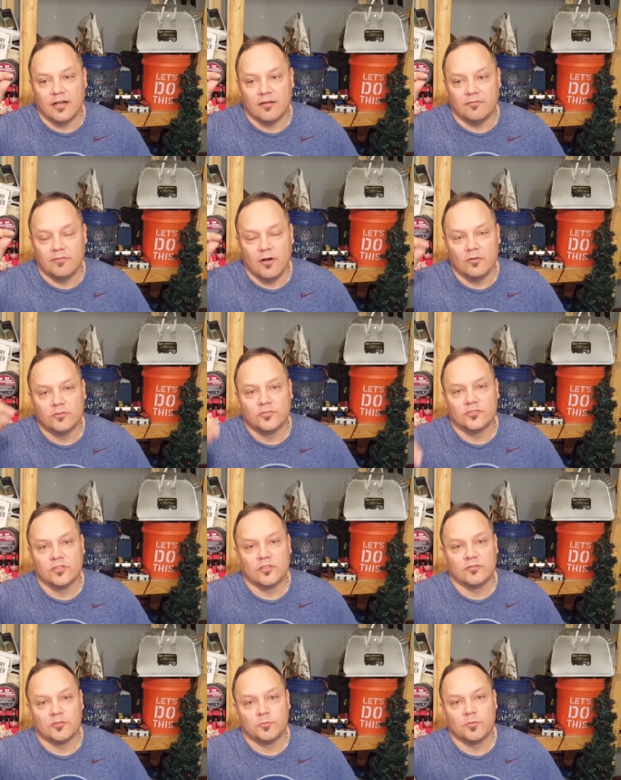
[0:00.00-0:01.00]
a phone
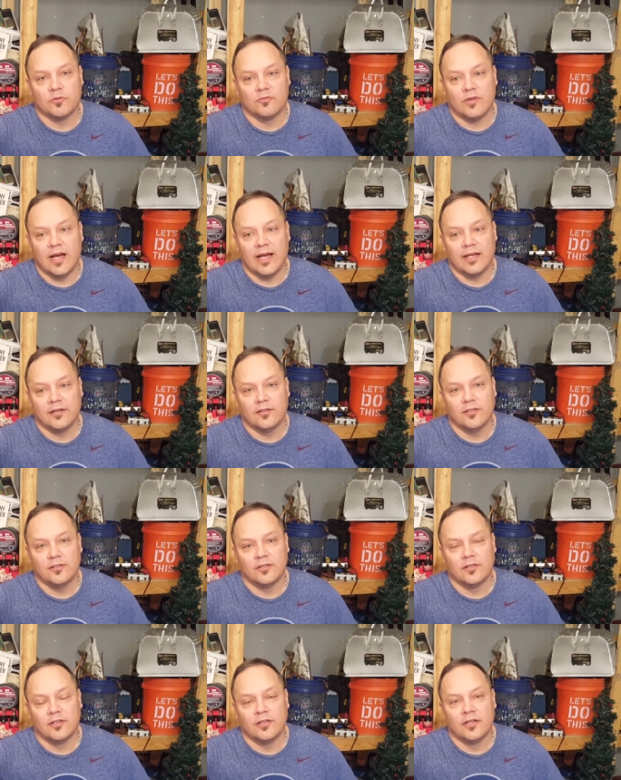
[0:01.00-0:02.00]
service
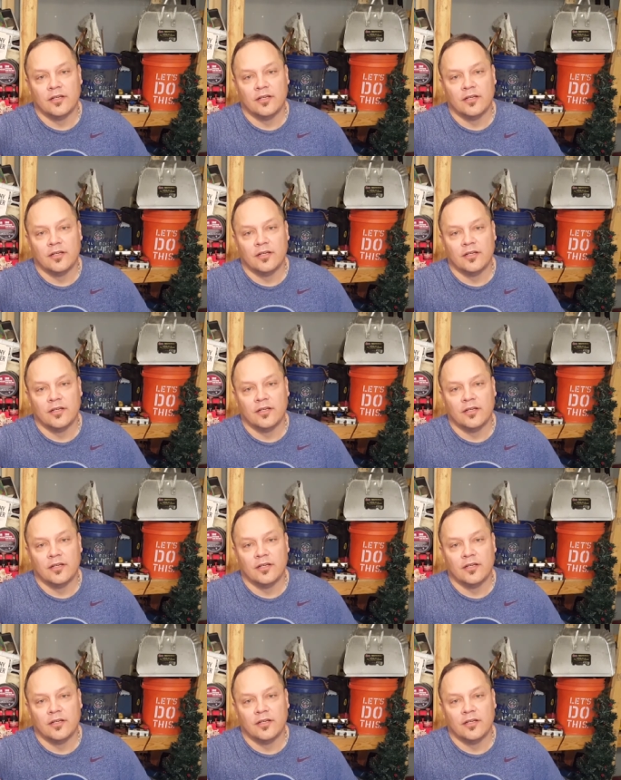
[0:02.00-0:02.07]
provider,